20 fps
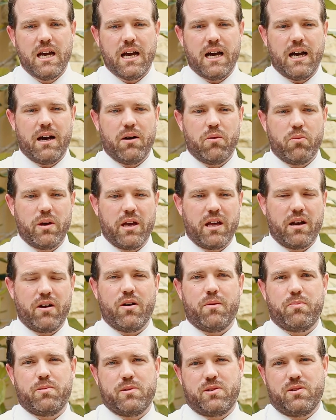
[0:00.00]
Uh, we had an
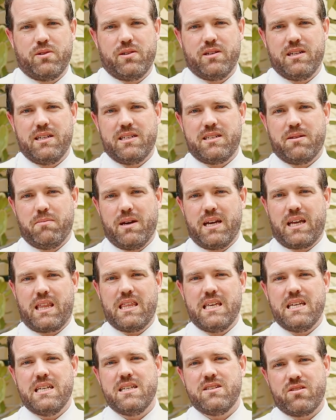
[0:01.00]
opportunity to make
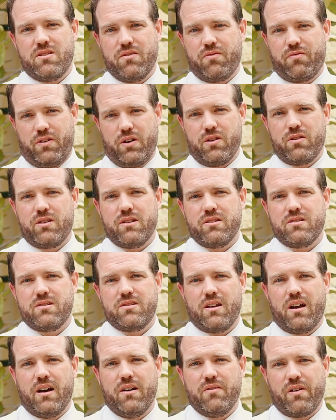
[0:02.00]
these the
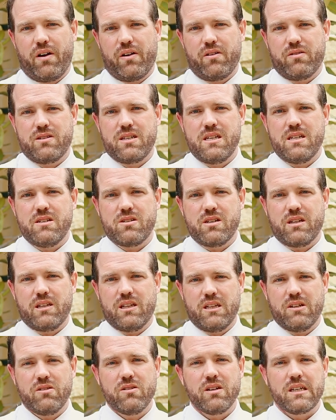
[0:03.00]
focus of our teaching
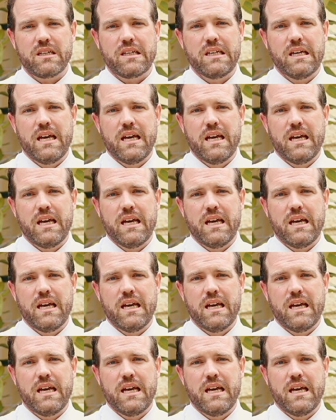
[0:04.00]
and learning